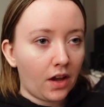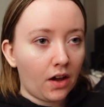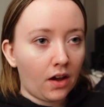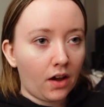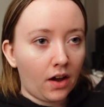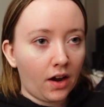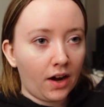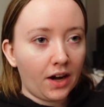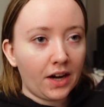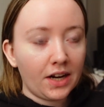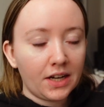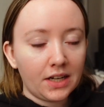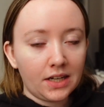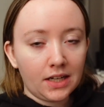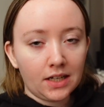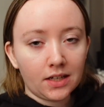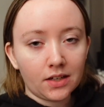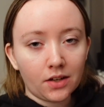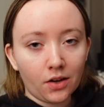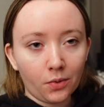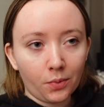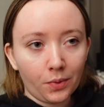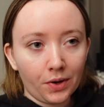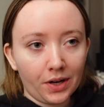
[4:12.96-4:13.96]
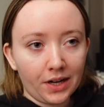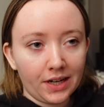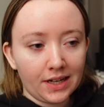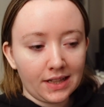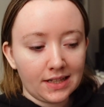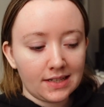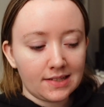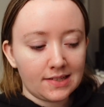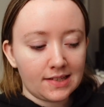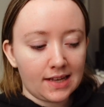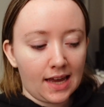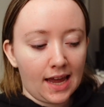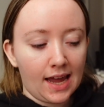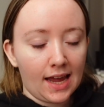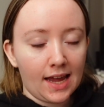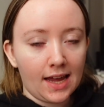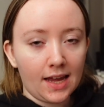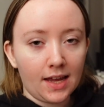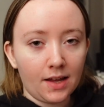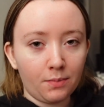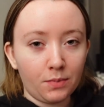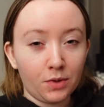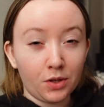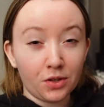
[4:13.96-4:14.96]
her and Nico were in the
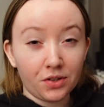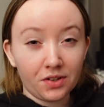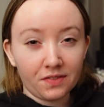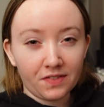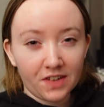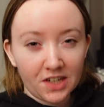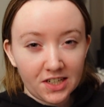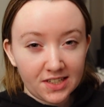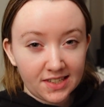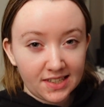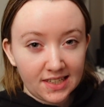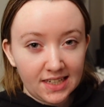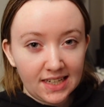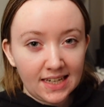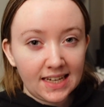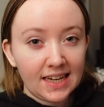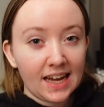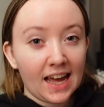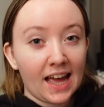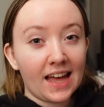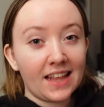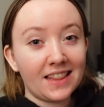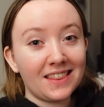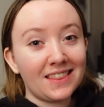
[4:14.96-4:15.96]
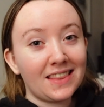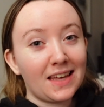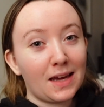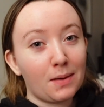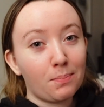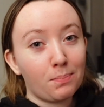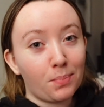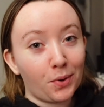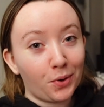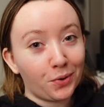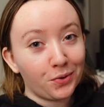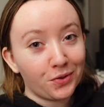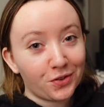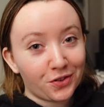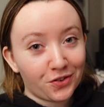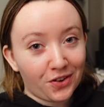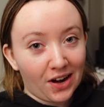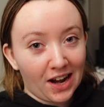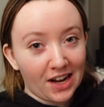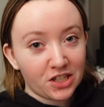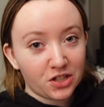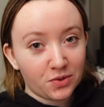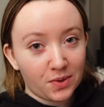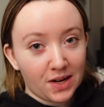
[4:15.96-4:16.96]
same university and they both
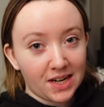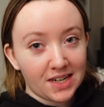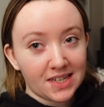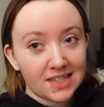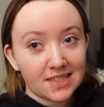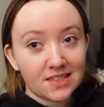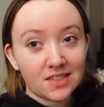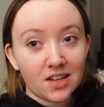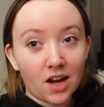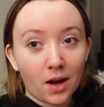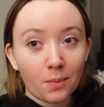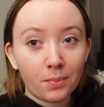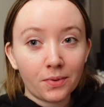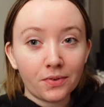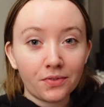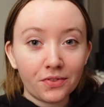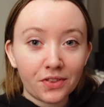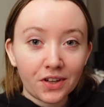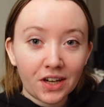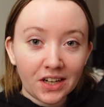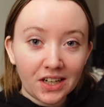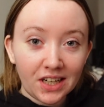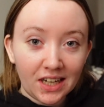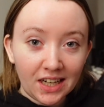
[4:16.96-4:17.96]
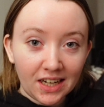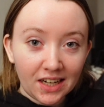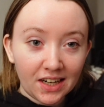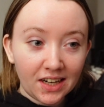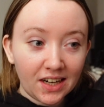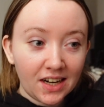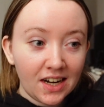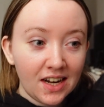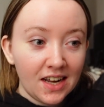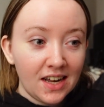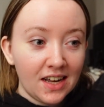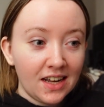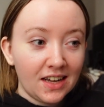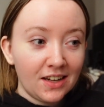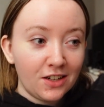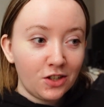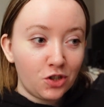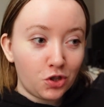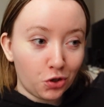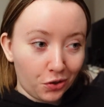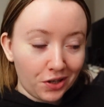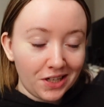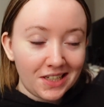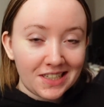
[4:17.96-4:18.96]
graduated top of their year,
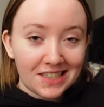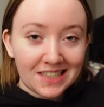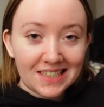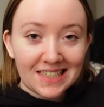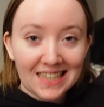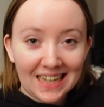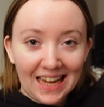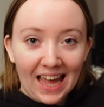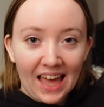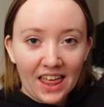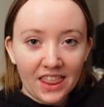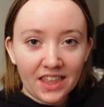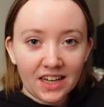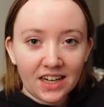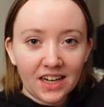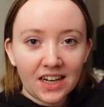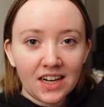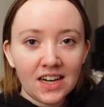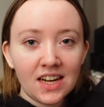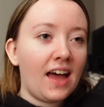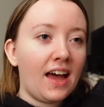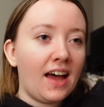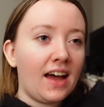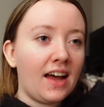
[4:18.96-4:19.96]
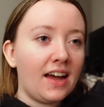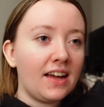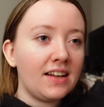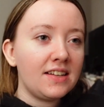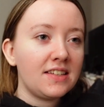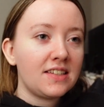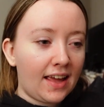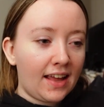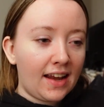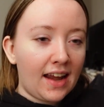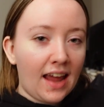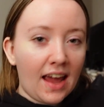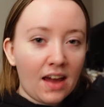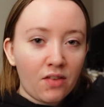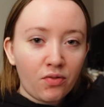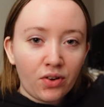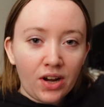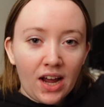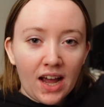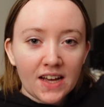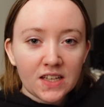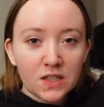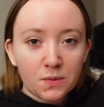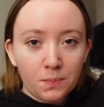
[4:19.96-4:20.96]
joined together, and in every
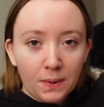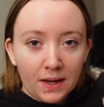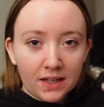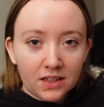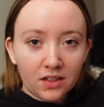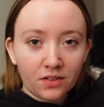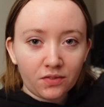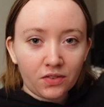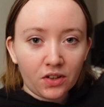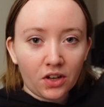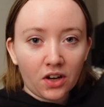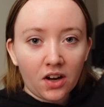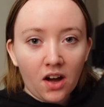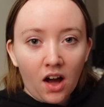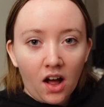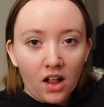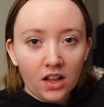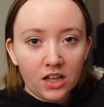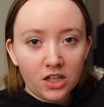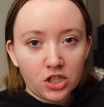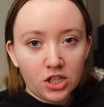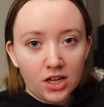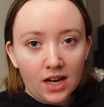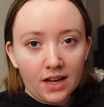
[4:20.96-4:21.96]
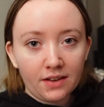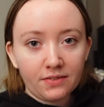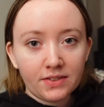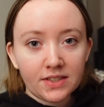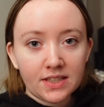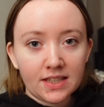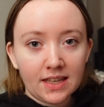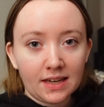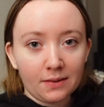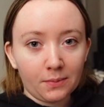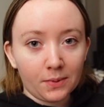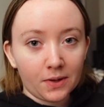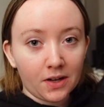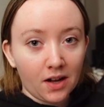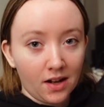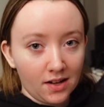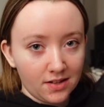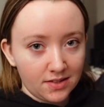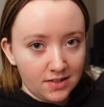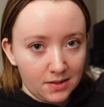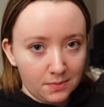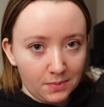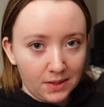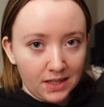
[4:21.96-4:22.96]
aspect of their college lives they were
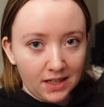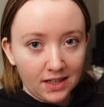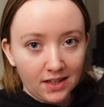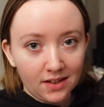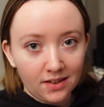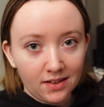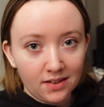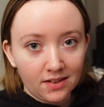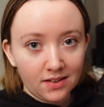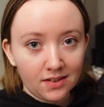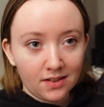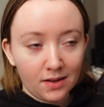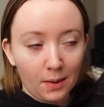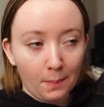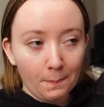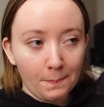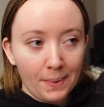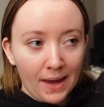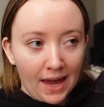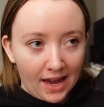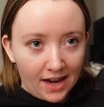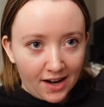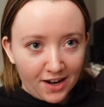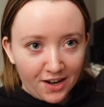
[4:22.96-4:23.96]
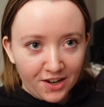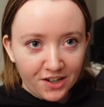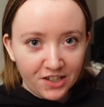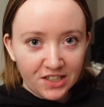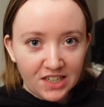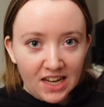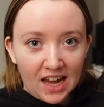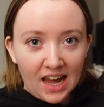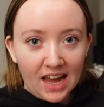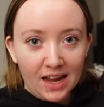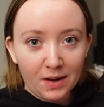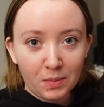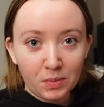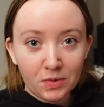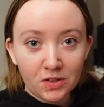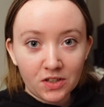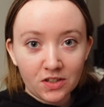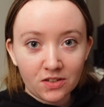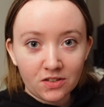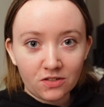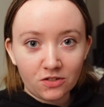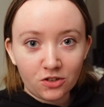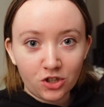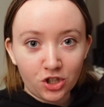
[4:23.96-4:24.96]
constantly being compared and
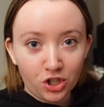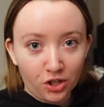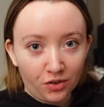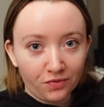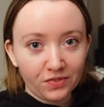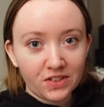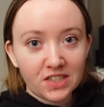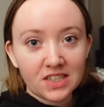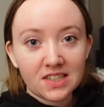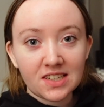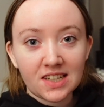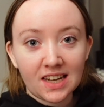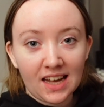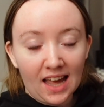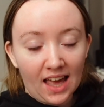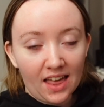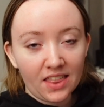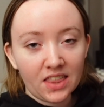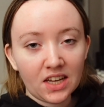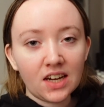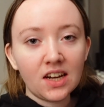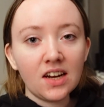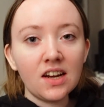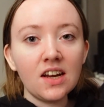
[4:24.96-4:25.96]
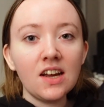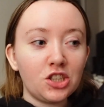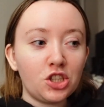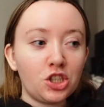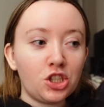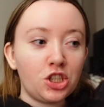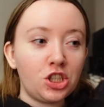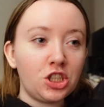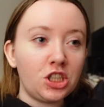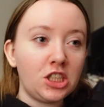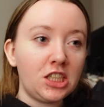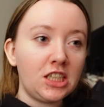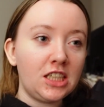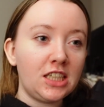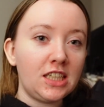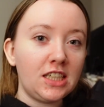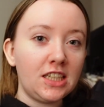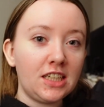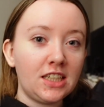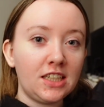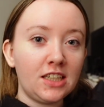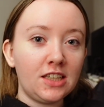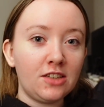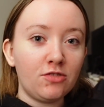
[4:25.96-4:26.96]
shoved together.
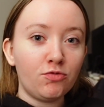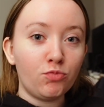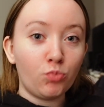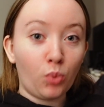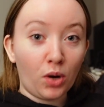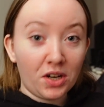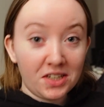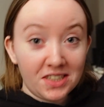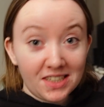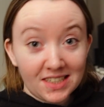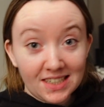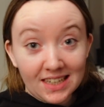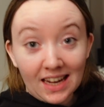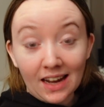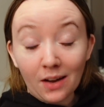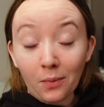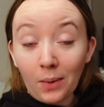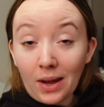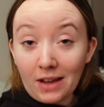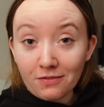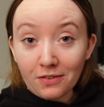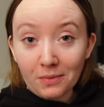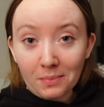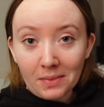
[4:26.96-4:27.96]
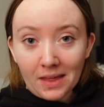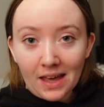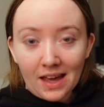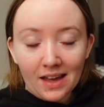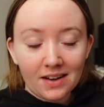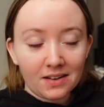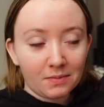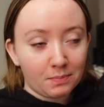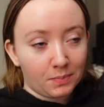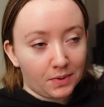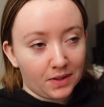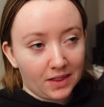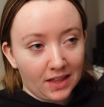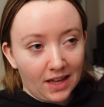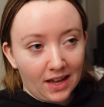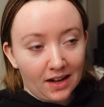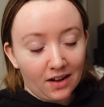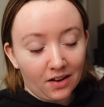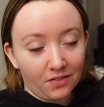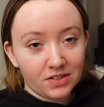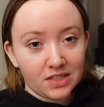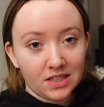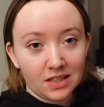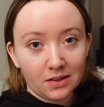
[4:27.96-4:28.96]
She wanted to get away from that, but then
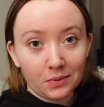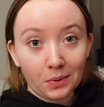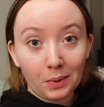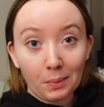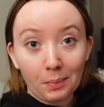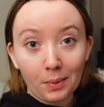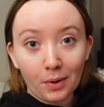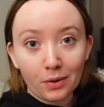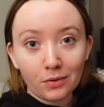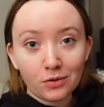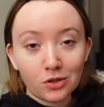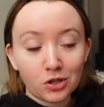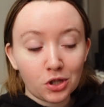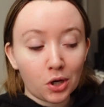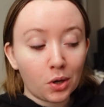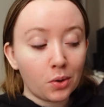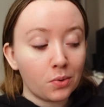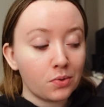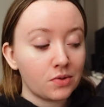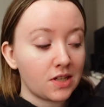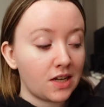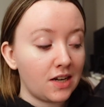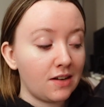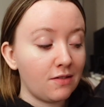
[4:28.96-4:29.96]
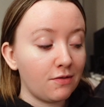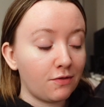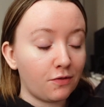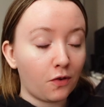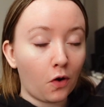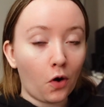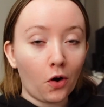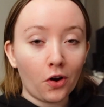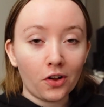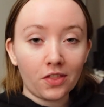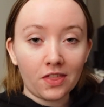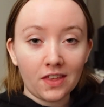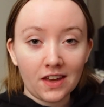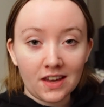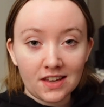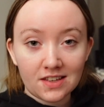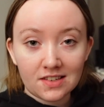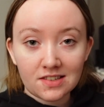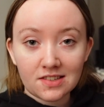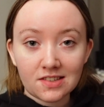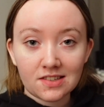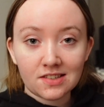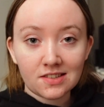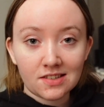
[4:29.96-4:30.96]
obviously they were both chosen for
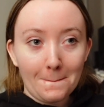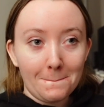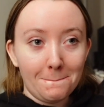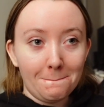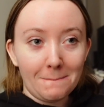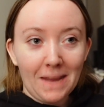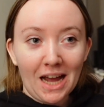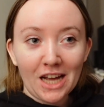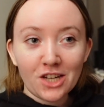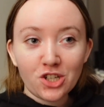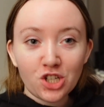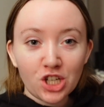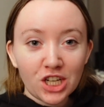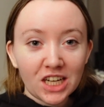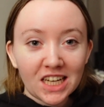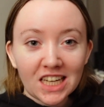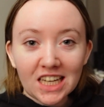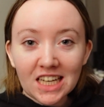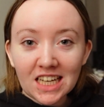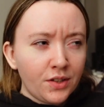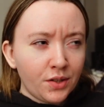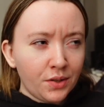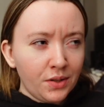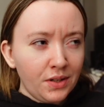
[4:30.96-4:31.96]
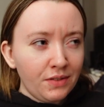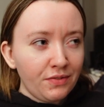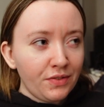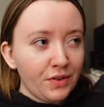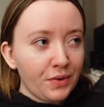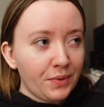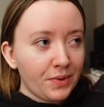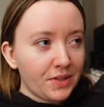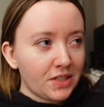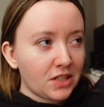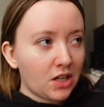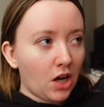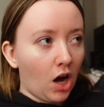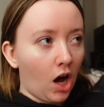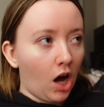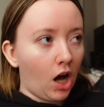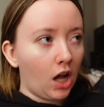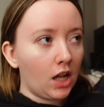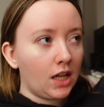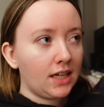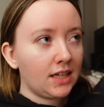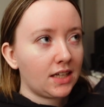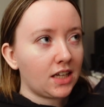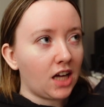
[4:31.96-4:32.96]
this magic, don't even know what to
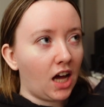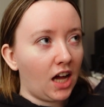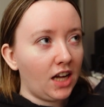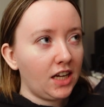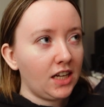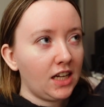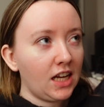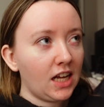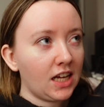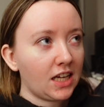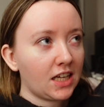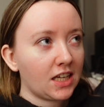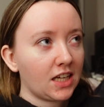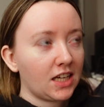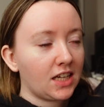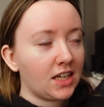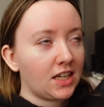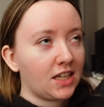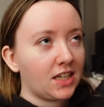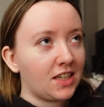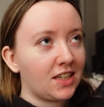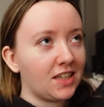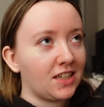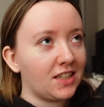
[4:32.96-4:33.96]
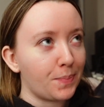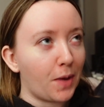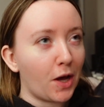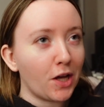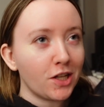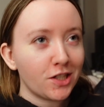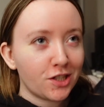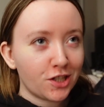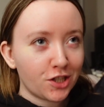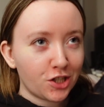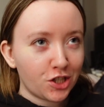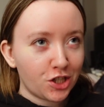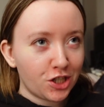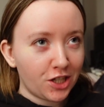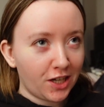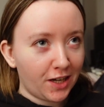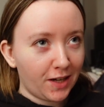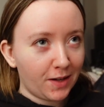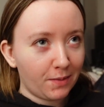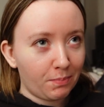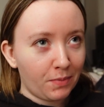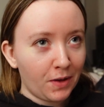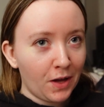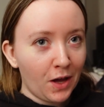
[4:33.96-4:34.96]
call it, kind of like a
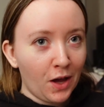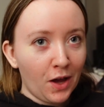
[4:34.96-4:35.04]
sponsorship.